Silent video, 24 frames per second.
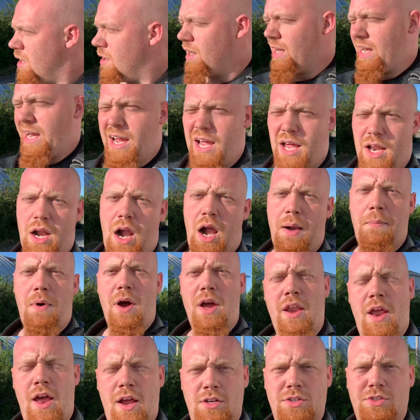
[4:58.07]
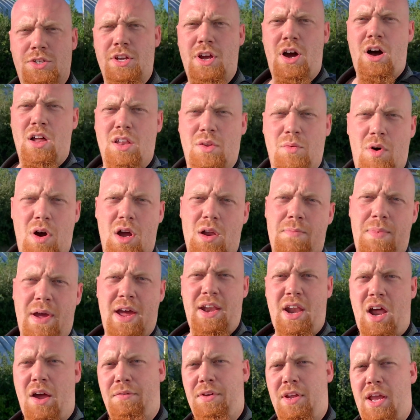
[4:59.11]
And I might actually haul the
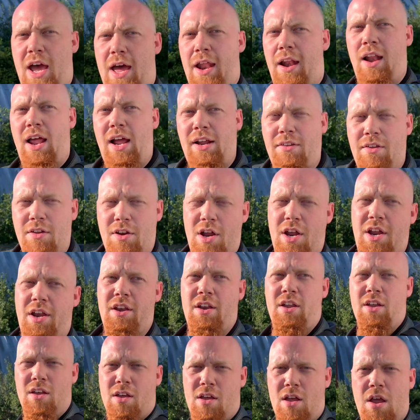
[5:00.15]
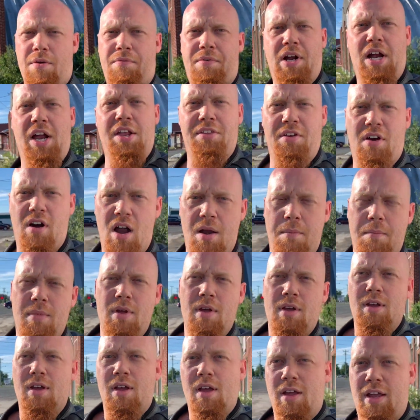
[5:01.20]
wideband out to Cadillac tonight, if I got time.
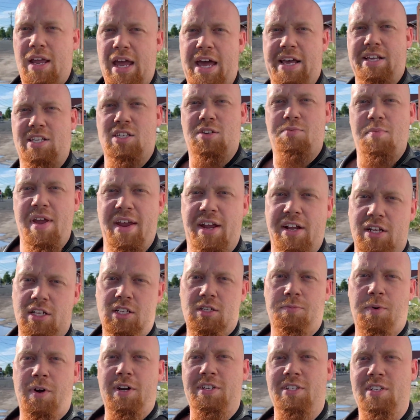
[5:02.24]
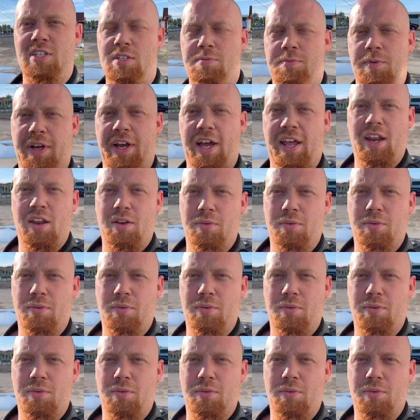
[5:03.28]
Cass is making spicy spaghetti